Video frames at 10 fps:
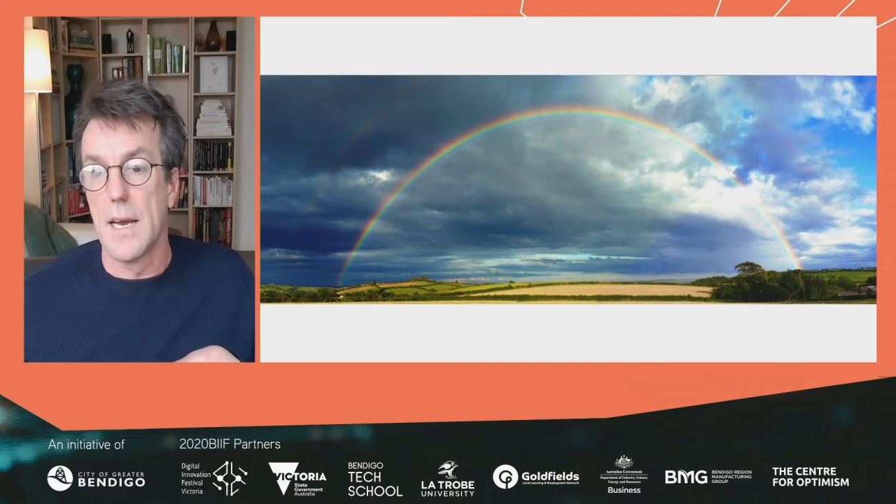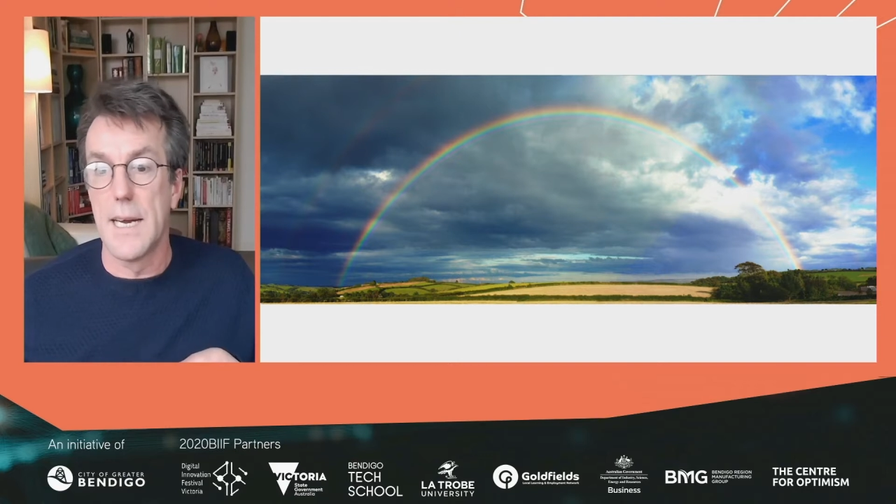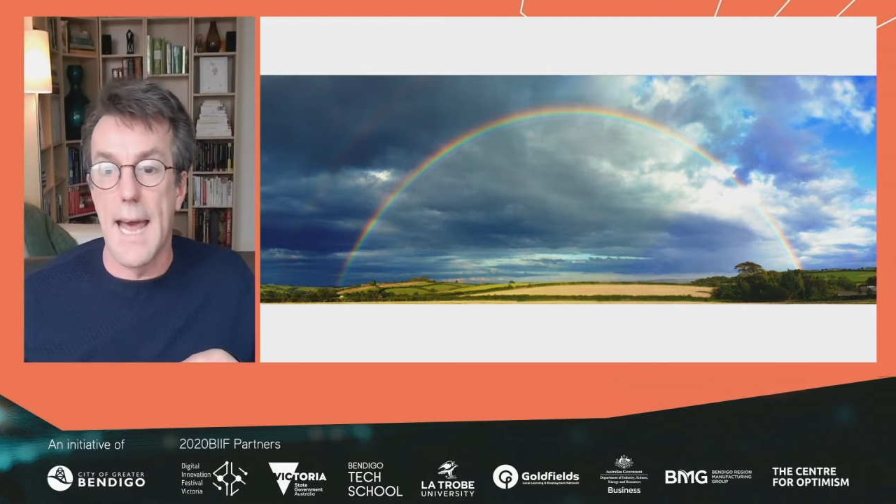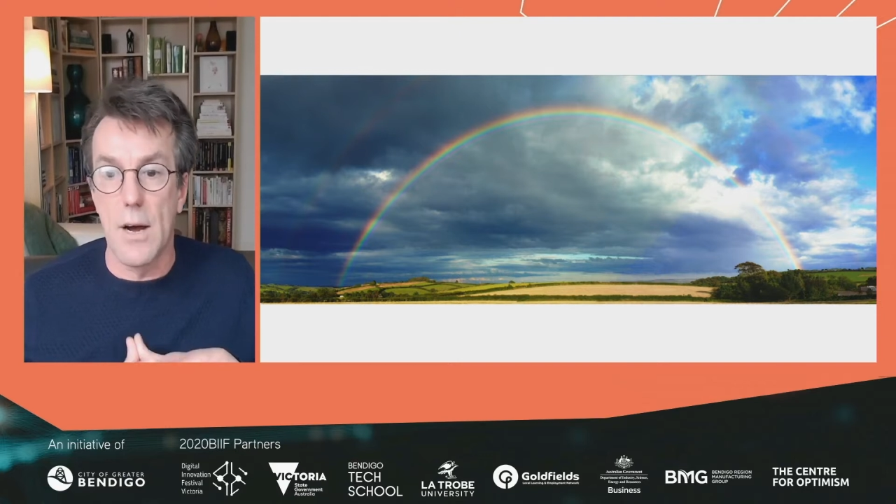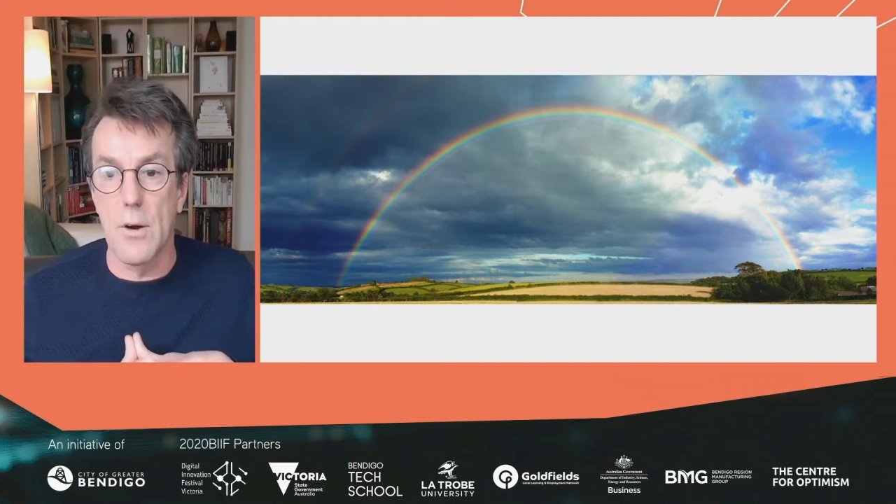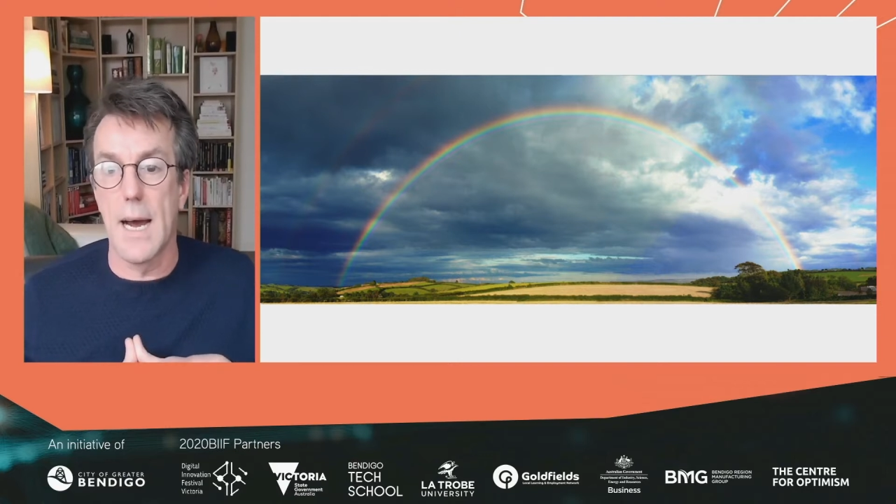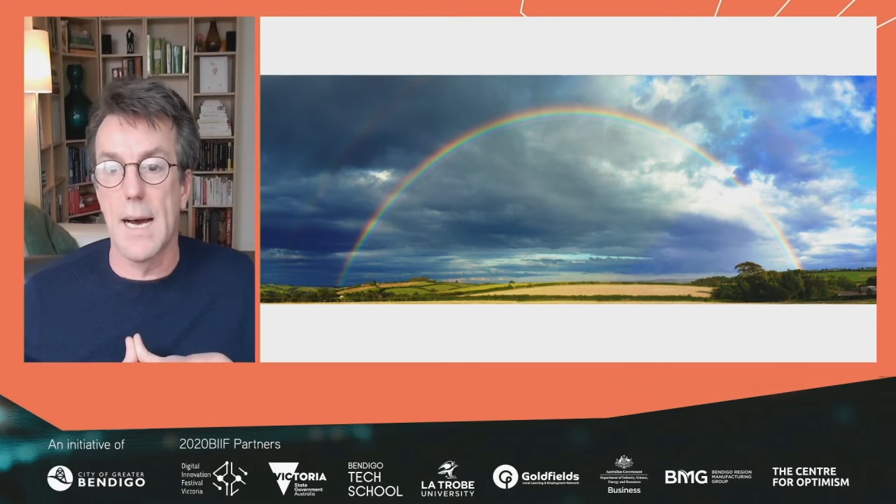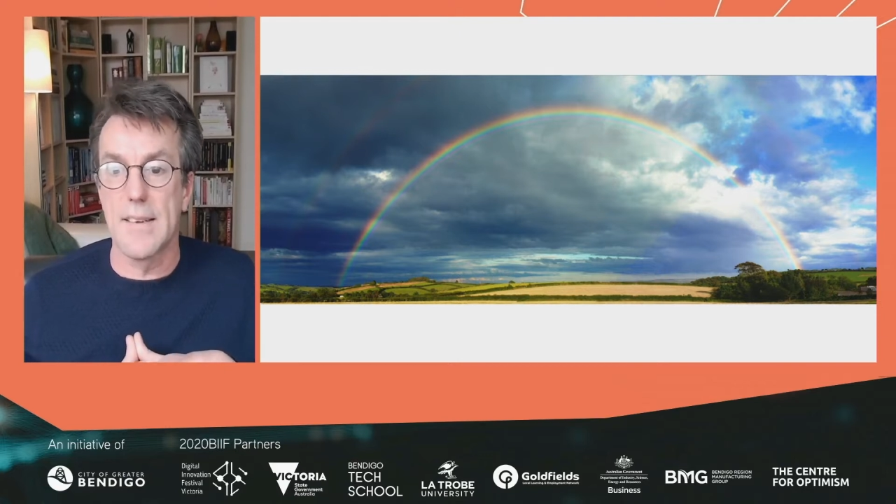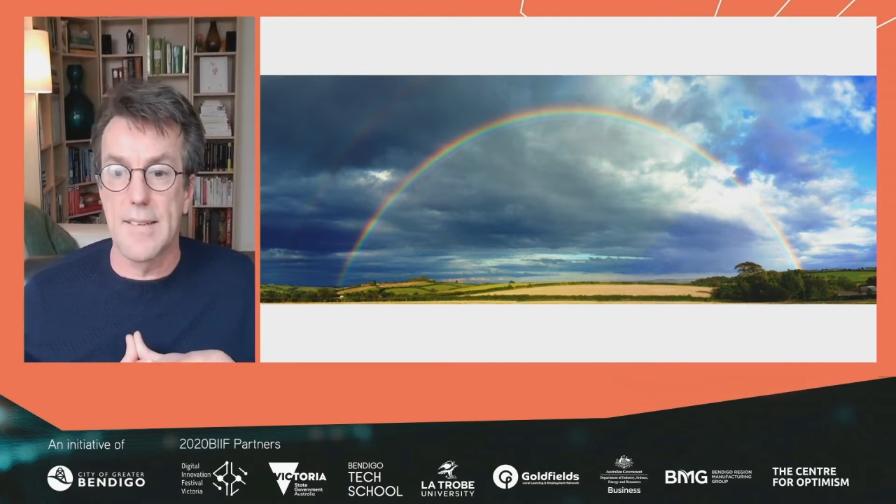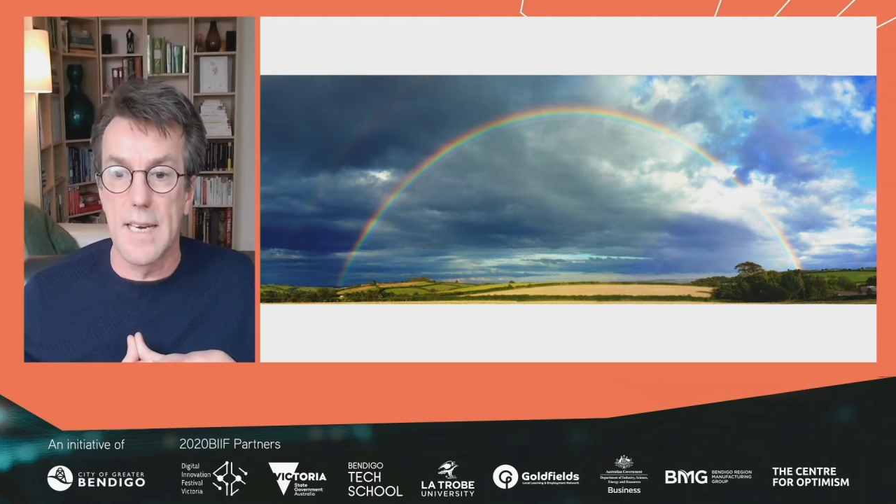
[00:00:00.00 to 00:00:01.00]

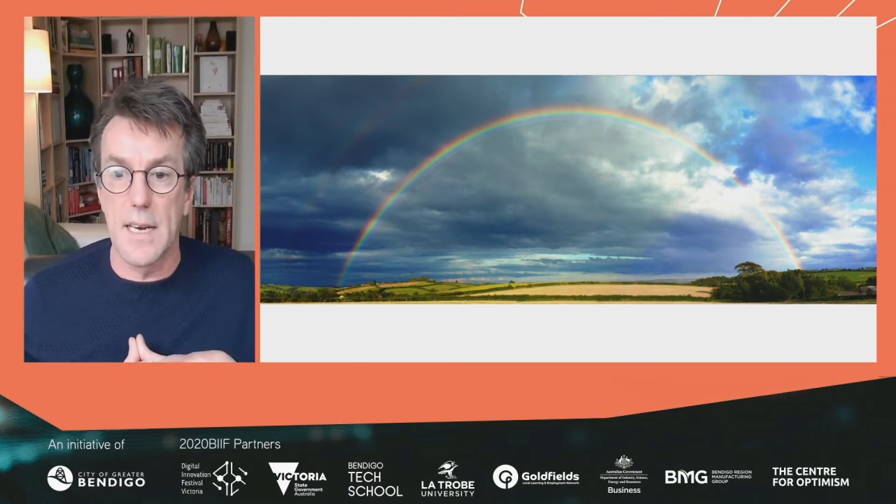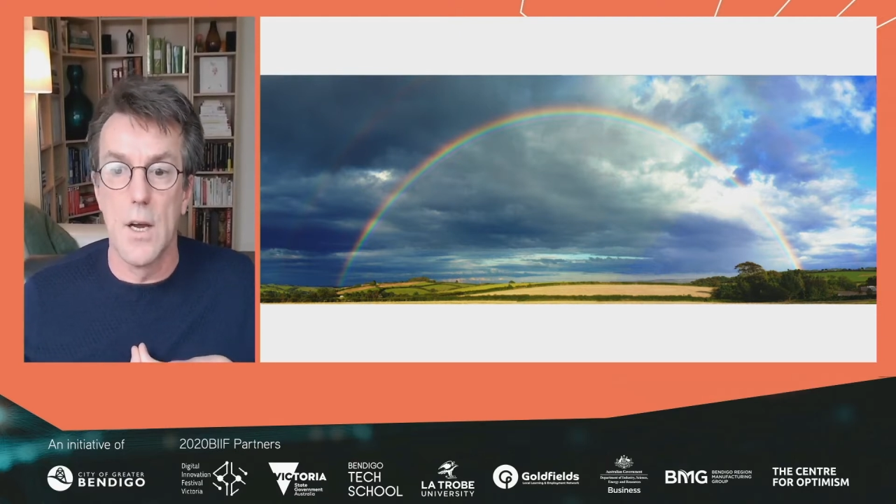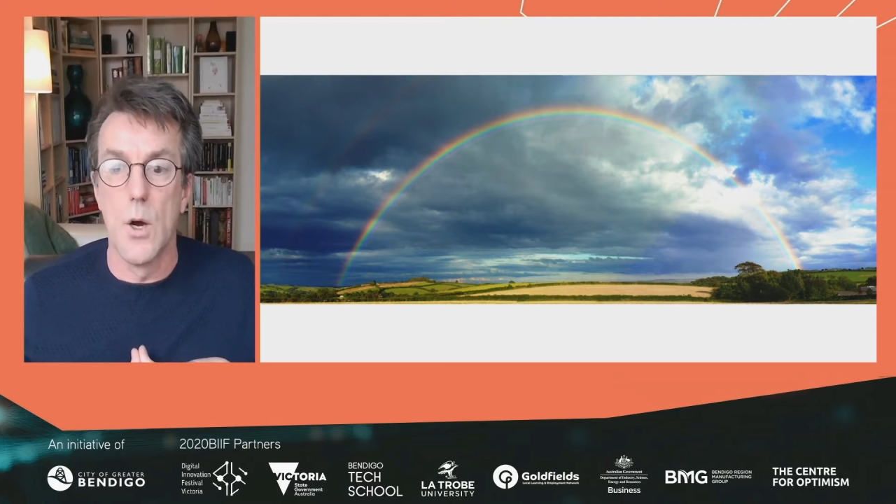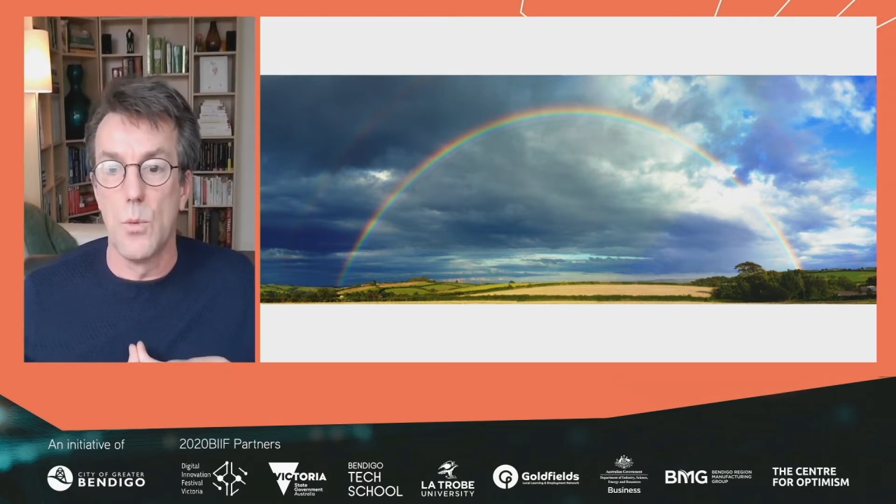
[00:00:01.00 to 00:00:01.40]
nowcasting